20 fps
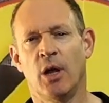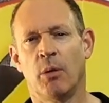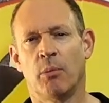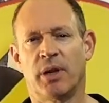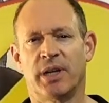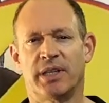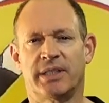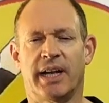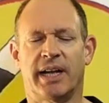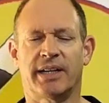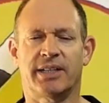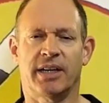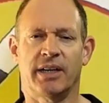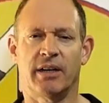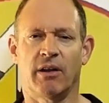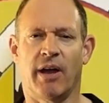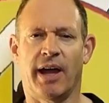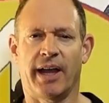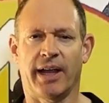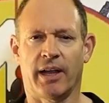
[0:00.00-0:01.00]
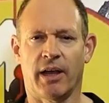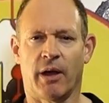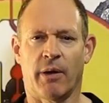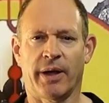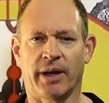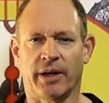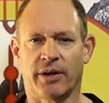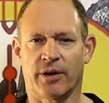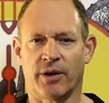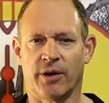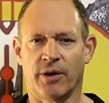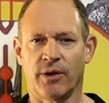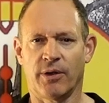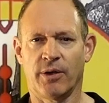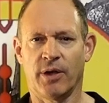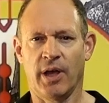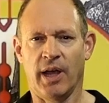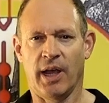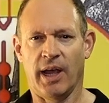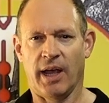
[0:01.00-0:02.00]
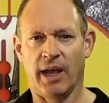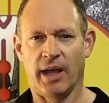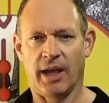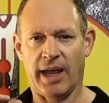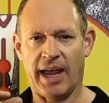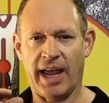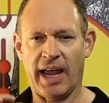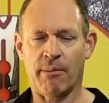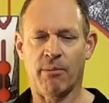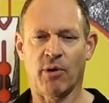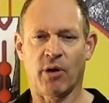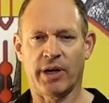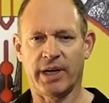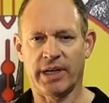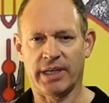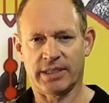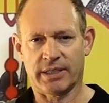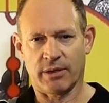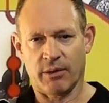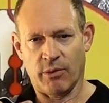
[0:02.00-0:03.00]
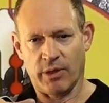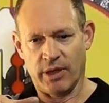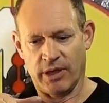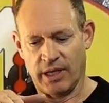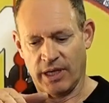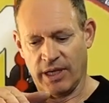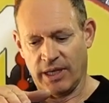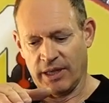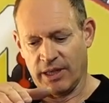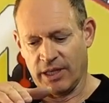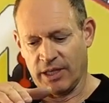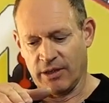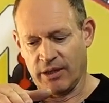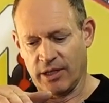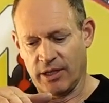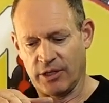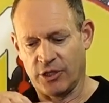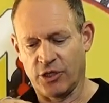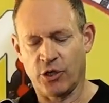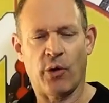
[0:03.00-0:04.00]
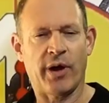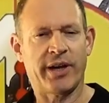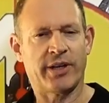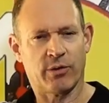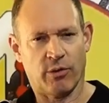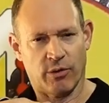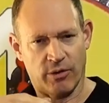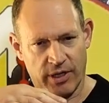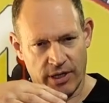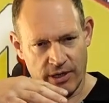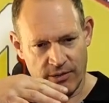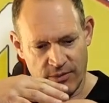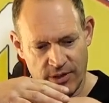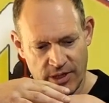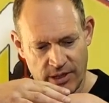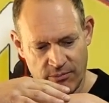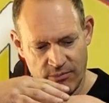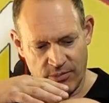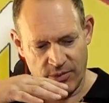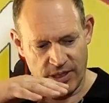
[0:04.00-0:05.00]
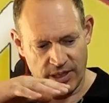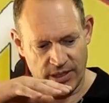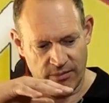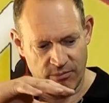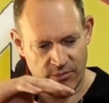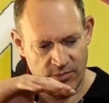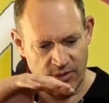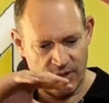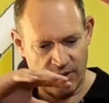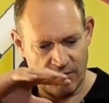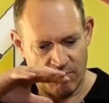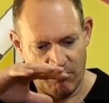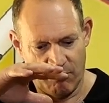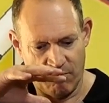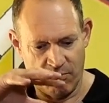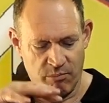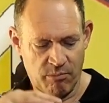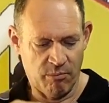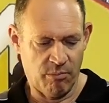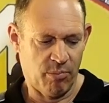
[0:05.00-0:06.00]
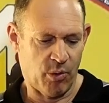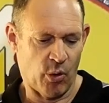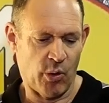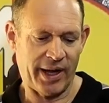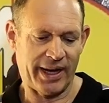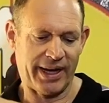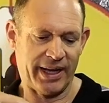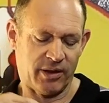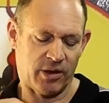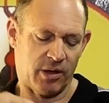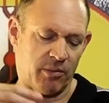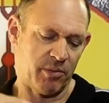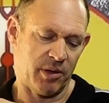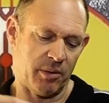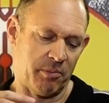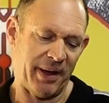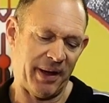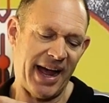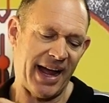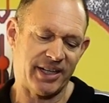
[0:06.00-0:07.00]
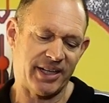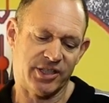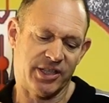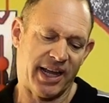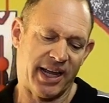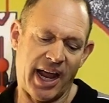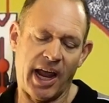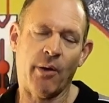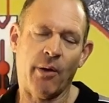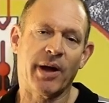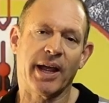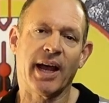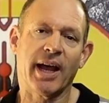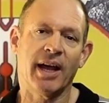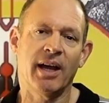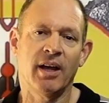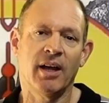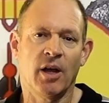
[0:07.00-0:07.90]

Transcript: but it's actually like going through air bodies, the, the, the joint or the, the, the, the boiling, the, the patch, the area